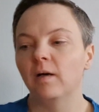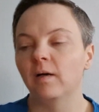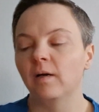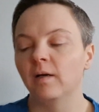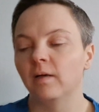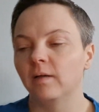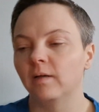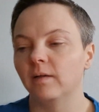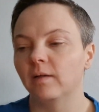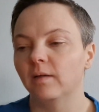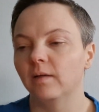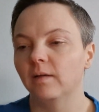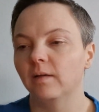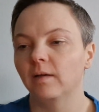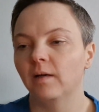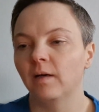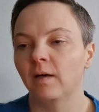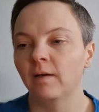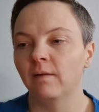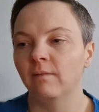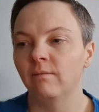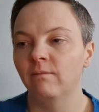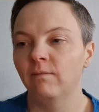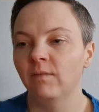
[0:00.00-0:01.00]

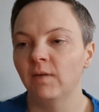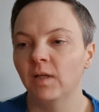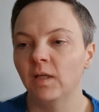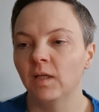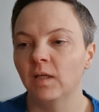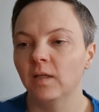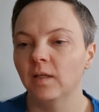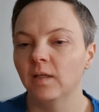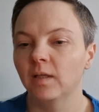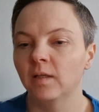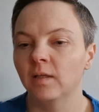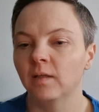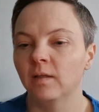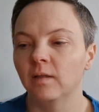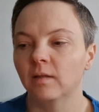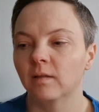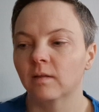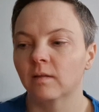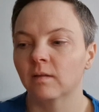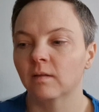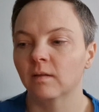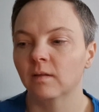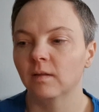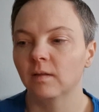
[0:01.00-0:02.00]
I feel
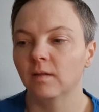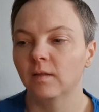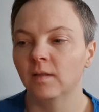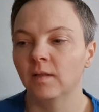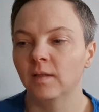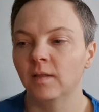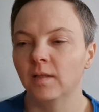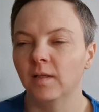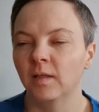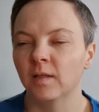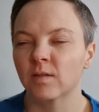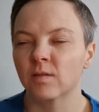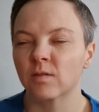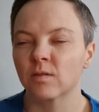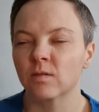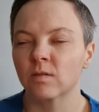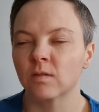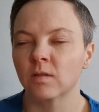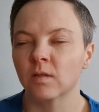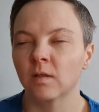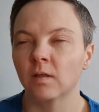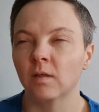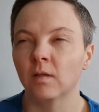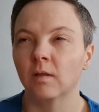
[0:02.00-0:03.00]

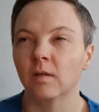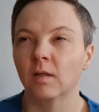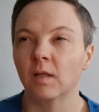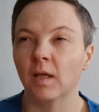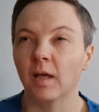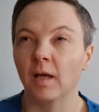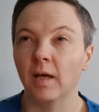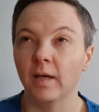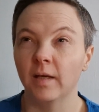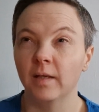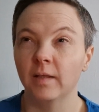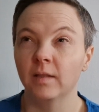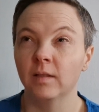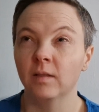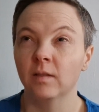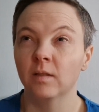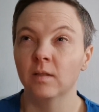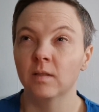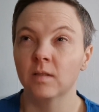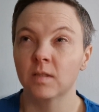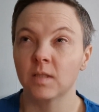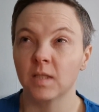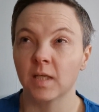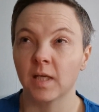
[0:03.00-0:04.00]
it's
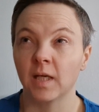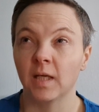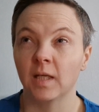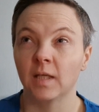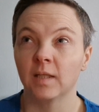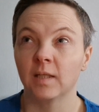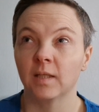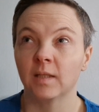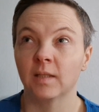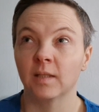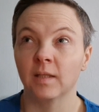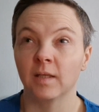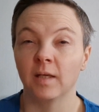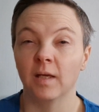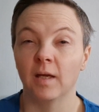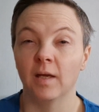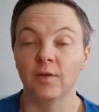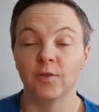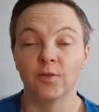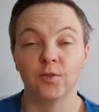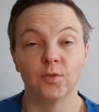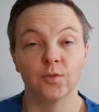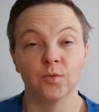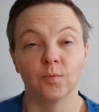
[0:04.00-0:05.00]
kinda sad that I
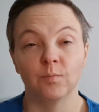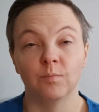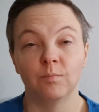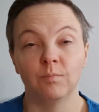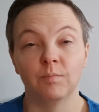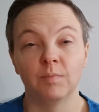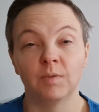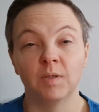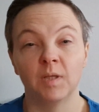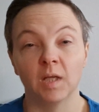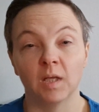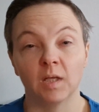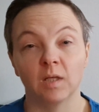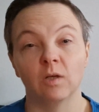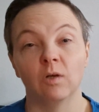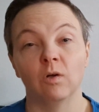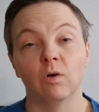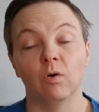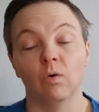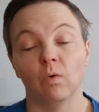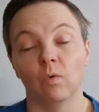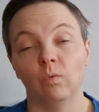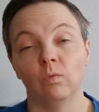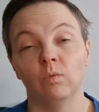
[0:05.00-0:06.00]
had to get a
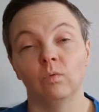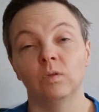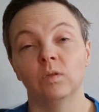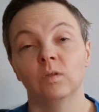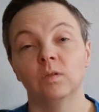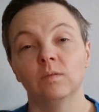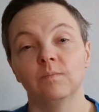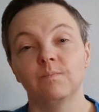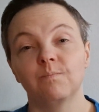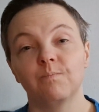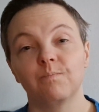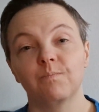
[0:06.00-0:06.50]
cold